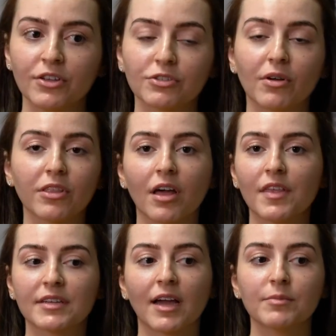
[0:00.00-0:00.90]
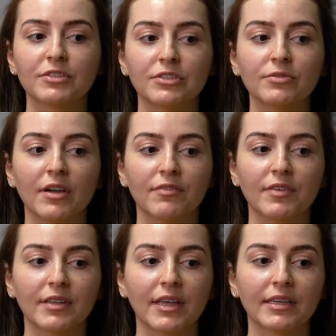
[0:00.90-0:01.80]
So a lot of the times too, I
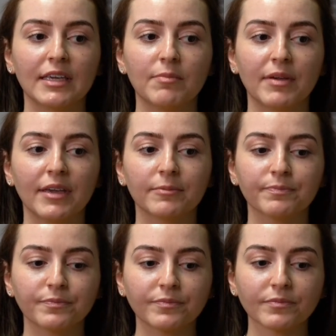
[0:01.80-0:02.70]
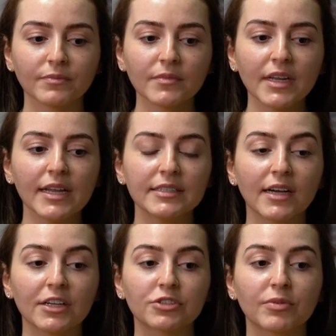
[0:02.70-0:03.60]
feel like keeping in
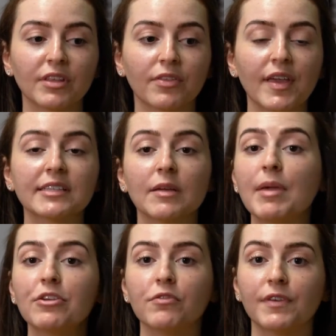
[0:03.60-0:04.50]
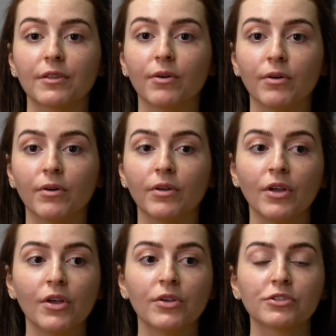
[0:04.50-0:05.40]
touch with the things that make you feel whole.
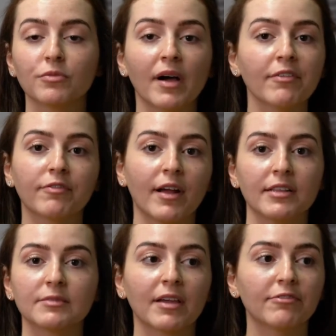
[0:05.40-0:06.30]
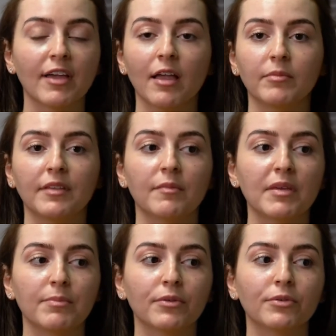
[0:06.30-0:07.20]
So my friends, my family, the
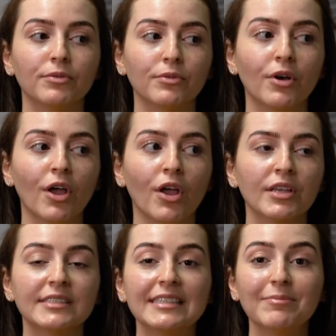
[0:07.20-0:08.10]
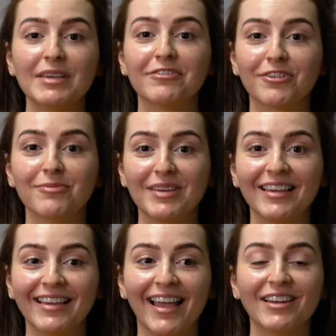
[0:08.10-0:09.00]
people who see me for
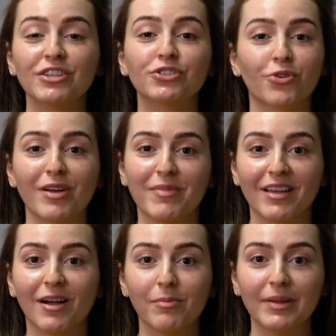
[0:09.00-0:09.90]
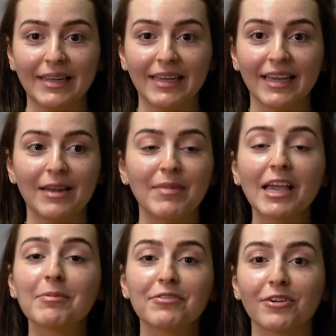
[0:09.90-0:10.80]
me and enjoy my company and
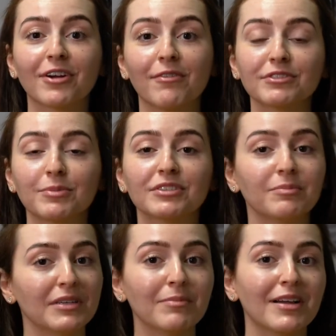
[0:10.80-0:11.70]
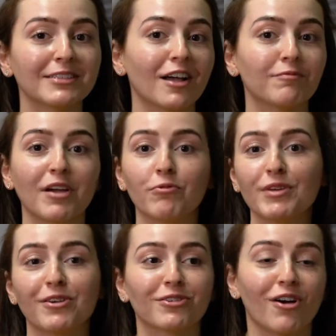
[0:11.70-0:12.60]
make me feel comfortable to be myself, my
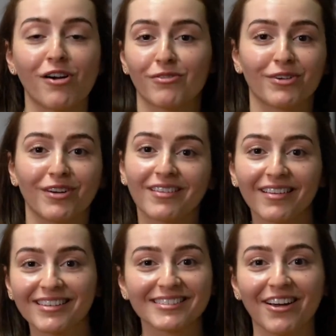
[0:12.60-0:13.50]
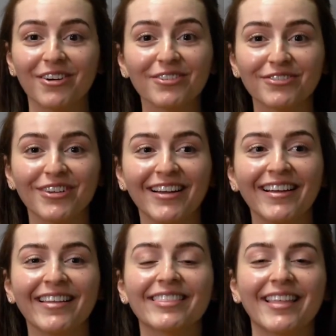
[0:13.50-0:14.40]
weird, awkward self,
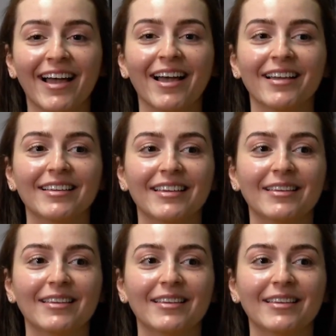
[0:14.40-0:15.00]
that